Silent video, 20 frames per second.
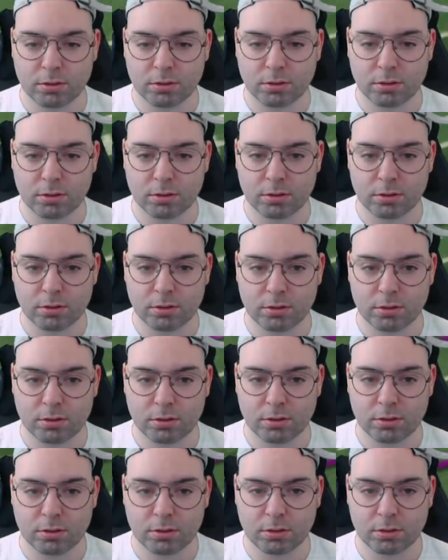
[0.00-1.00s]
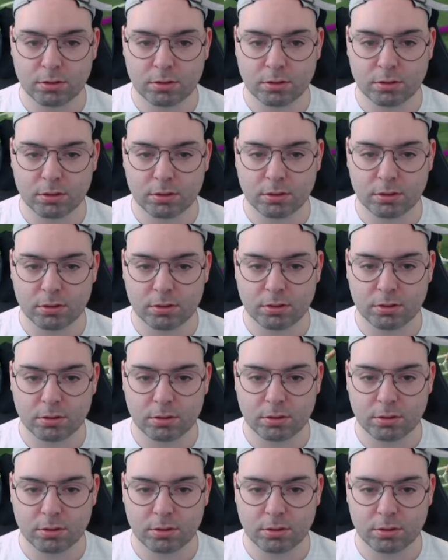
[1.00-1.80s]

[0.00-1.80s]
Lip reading: (no one is talking)